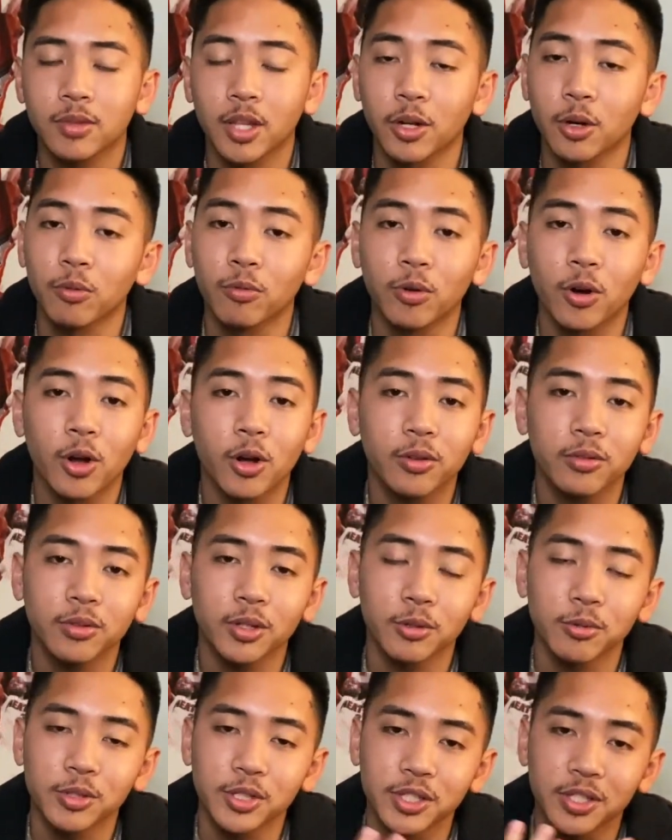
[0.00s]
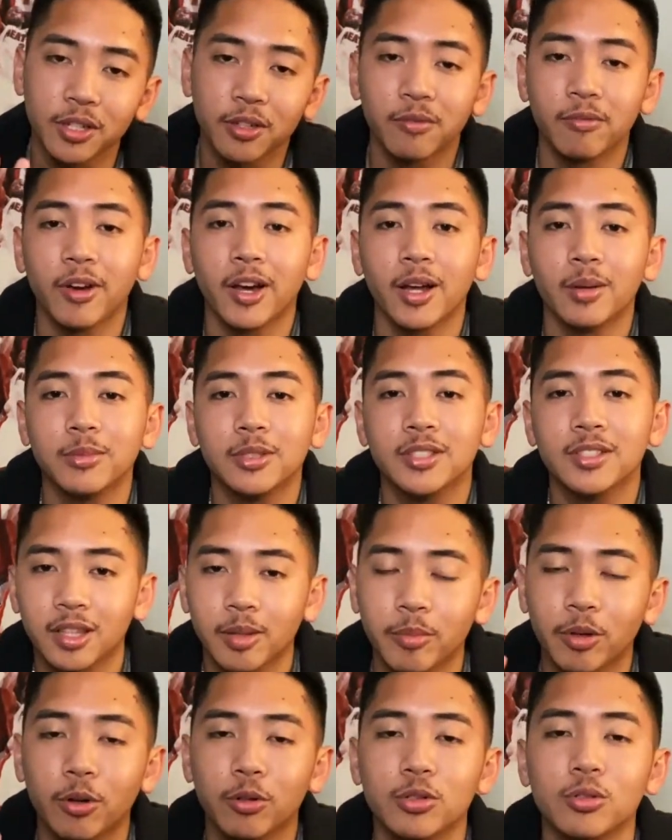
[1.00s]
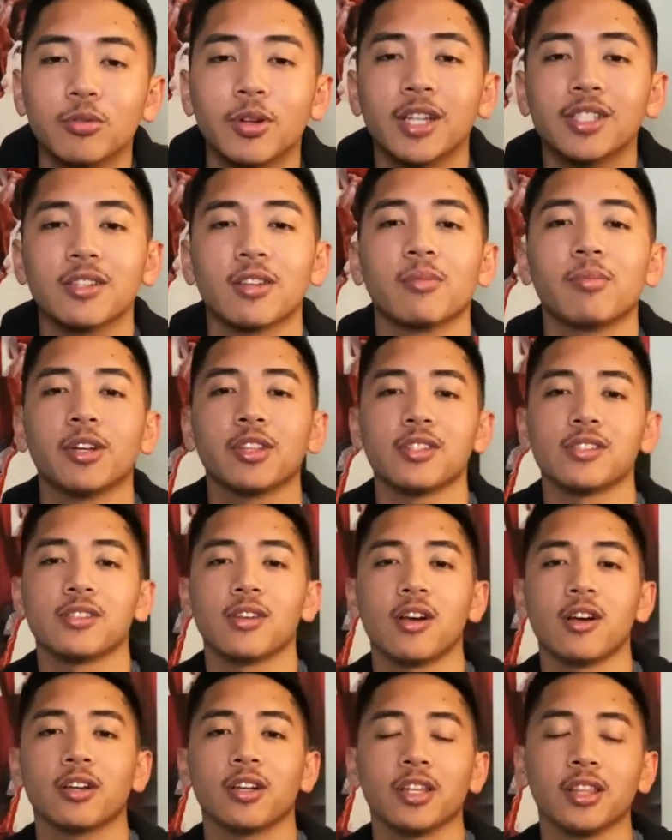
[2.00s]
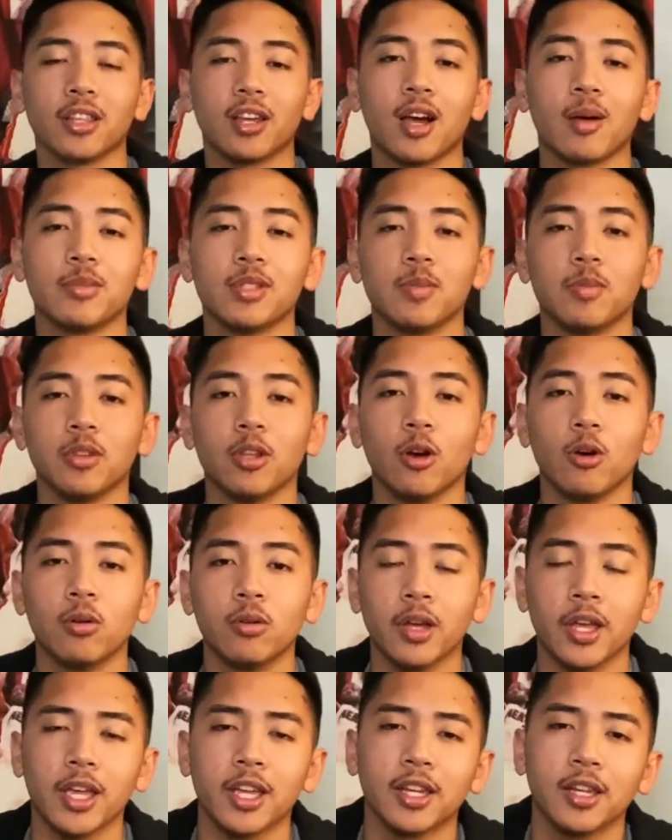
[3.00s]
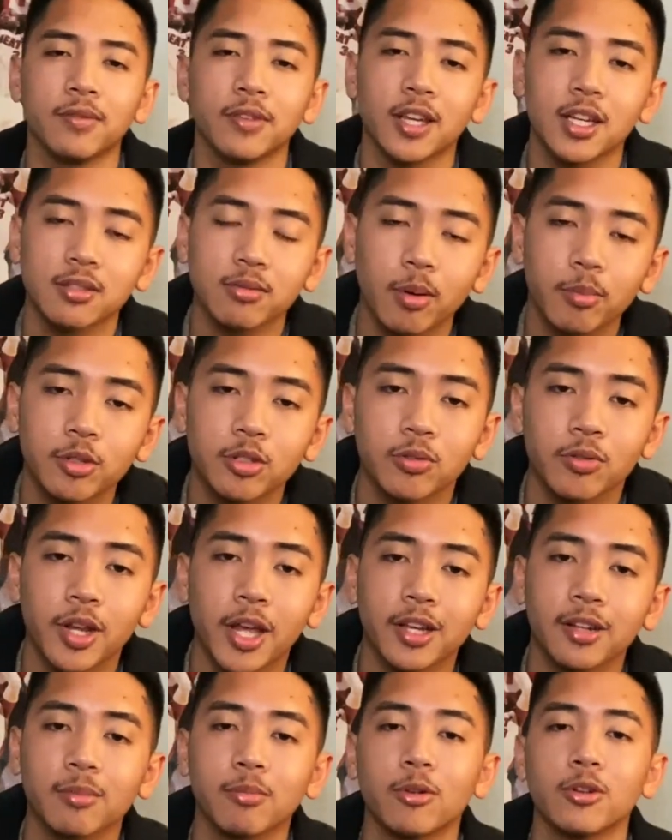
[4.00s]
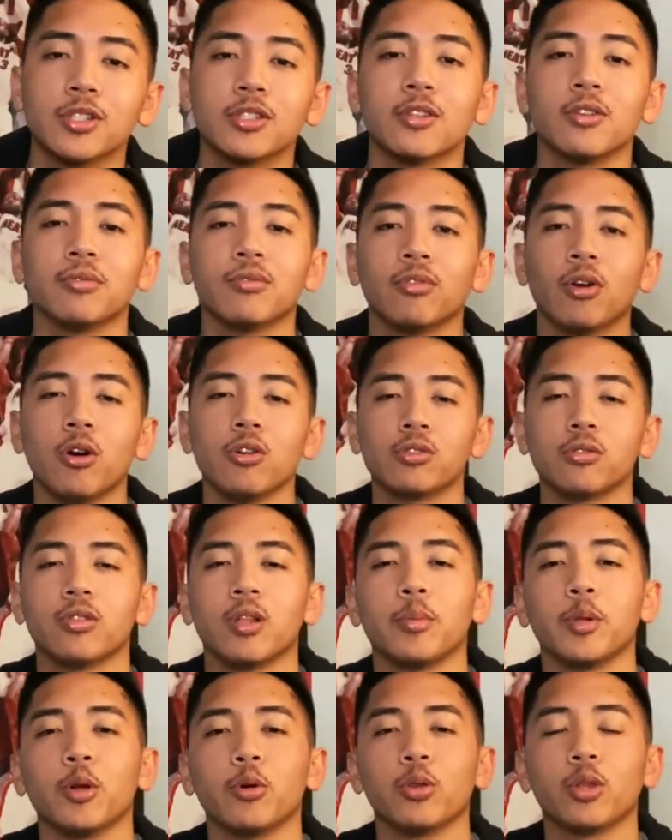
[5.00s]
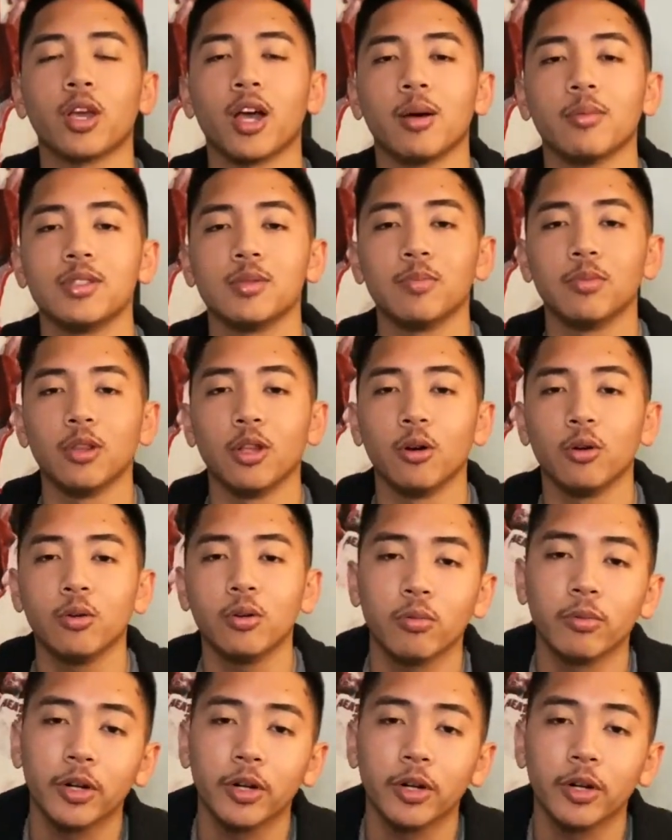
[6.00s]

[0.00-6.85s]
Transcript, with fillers: And overall, it was just good vibes. Let me know what you guys thought about the song in the comments below. And if you guys want me to react to more stuff, also let me know in the comments below.